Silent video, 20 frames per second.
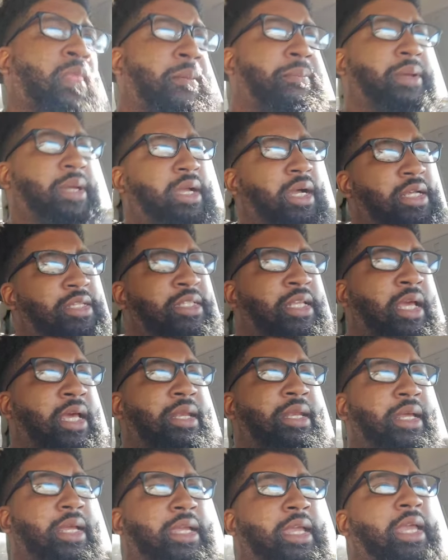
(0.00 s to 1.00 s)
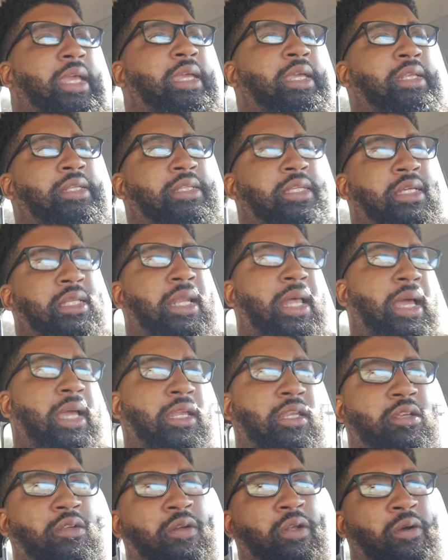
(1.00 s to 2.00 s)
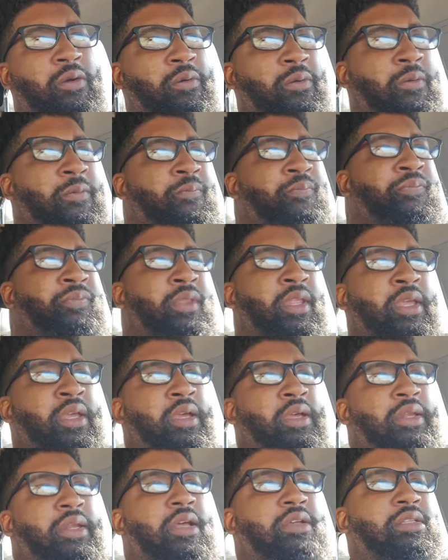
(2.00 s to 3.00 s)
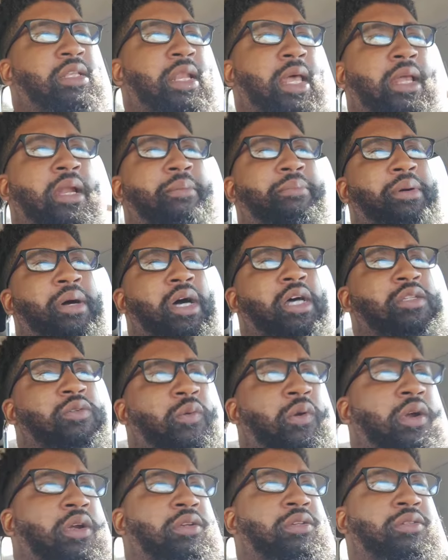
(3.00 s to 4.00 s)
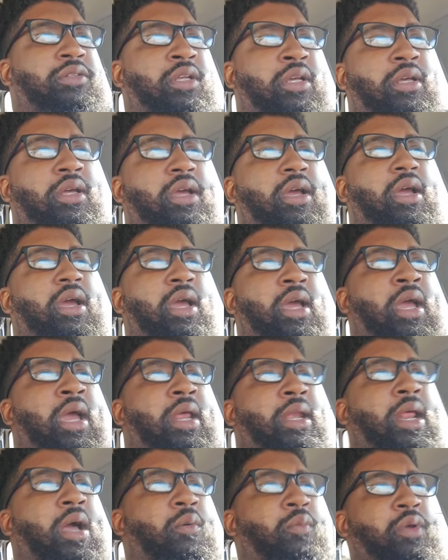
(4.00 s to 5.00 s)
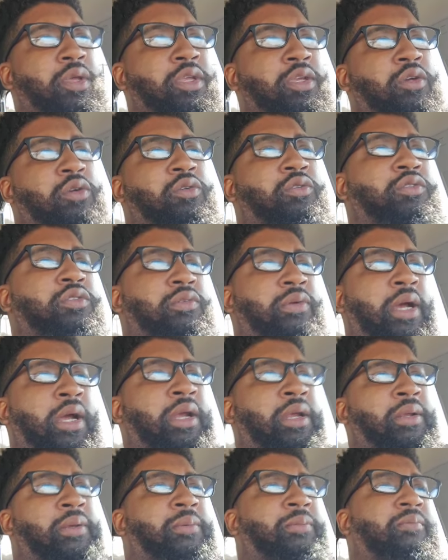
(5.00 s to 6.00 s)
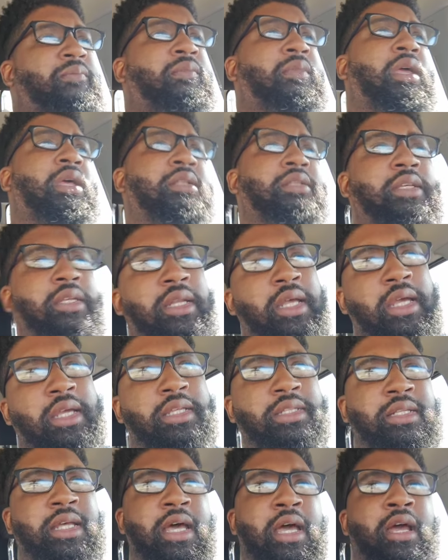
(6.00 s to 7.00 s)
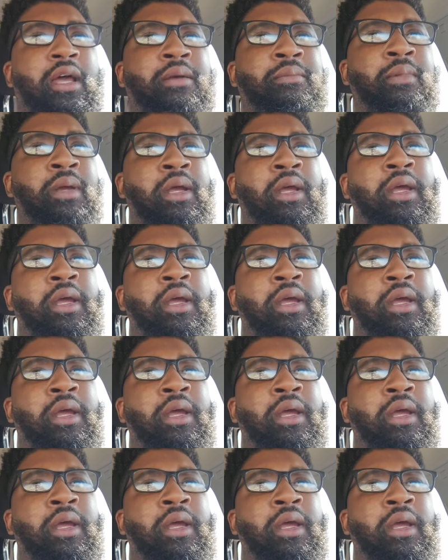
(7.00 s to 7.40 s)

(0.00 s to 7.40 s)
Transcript: Because the key to, like, you know, there's a lot of buzzwords that we use, right, in today's time.